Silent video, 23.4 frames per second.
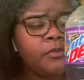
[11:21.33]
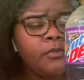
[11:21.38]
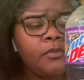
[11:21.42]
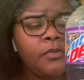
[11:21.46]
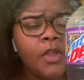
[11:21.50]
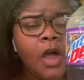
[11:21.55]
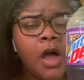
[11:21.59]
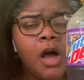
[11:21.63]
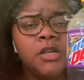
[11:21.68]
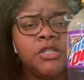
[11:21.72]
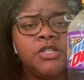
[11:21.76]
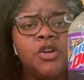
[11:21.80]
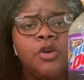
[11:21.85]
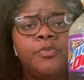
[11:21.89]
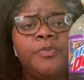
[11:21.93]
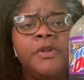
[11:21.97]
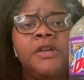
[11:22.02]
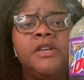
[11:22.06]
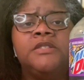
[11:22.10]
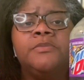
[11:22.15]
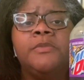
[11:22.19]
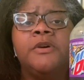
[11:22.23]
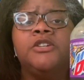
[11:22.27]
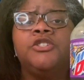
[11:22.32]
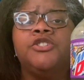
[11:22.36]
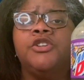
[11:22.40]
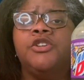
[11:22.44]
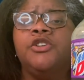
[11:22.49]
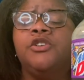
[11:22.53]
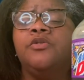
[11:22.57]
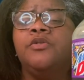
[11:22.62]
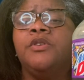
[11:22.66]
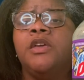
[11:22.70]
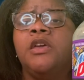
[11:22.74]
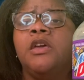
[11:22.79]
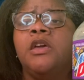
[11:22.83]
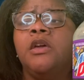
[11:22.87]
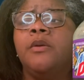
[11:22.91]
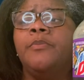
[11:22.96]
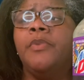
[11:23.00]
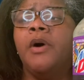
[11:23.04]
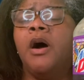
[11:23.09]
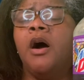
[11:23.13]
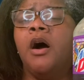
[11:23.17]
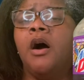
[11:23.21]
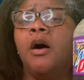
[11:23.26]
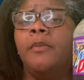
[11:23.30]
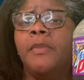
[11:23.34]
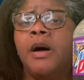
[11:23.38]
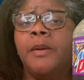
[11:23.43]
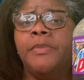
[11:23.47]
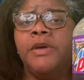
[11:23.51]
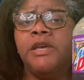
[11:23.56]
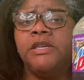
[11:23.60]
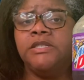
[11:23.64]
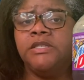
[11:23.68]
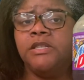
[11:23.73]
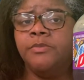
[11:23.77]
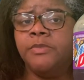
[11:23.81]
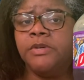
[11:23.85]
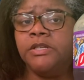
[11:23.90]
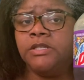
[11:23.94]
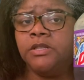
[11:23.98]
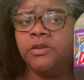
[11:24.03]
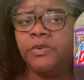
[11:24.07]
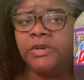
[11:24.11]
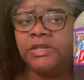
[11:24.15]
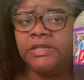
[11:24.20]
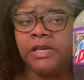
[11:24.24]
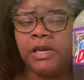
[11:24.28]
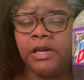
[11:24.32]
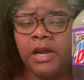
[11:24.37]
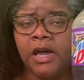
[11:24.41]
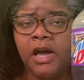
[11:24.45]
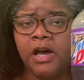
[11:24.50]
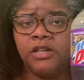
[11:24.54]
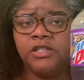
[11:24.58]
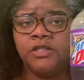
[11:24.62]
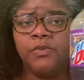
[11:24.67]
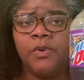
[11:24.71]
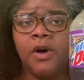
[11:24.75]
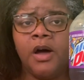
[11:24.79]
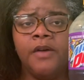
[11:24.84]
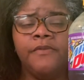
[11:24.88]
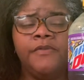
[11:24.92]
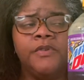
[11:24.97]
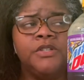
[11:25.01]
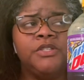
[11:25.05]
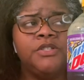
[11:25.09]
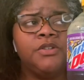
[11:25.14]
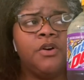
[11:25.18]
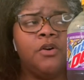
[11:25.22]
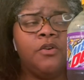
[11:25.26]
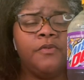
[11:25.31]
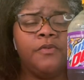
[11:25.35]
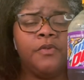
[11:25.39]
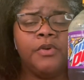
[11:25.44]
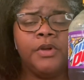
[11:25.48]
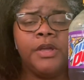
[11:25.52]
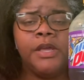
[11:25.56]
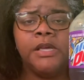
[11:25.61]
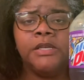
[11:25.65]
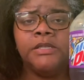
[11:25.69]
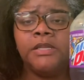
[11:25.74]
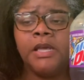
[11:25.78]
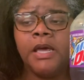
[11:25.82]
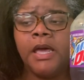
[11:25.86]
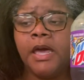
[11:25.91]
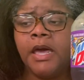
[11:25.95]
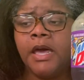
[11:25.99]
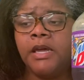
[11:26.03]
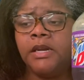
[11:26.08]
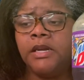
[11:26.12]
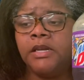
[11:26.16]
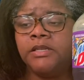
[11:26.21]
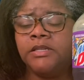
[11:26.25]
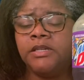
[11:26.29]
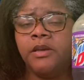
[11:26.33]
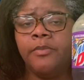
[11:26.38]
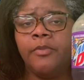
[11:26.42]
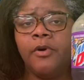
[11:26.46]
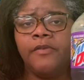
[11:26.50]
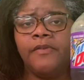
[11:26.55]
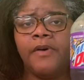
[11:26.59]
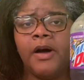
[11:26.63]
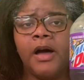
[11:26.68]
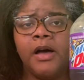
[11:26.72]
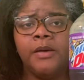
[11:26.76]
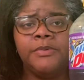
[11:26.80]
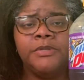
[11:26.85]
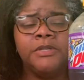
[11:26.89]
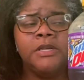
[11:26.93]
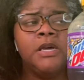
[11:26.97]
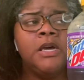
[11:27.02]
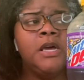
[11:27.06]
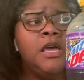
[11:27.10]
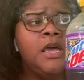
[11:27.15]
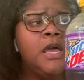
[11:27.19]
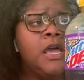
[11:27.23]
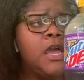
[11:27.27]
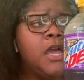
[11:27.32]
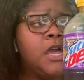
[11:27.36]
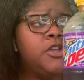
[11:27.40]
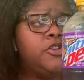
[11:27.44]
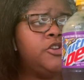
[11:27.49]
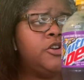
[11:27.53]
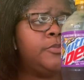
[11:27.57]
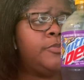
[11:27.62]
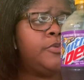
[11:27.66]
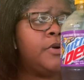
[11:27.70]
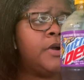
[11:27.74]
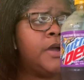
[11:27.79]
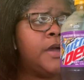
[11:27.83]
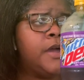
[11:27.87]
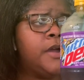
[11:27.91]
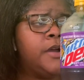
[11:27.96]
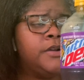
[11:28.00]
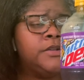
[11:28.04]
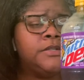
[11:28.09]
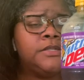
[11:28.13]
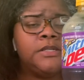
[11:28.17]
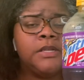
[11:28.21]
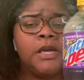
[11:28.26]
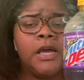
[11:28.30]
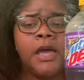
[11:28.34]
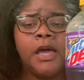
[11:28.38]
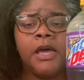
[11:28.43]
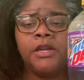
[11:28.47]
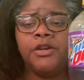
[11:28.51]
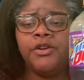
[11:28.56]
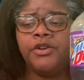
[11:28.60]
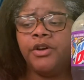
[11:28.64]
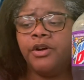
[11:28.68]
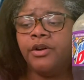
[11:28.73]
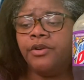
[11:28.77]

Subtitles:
Also, please make sure you keep my bestie, Miss Louisiana Housewife, Soulful Eats, and Debo Vibes in your prayers. And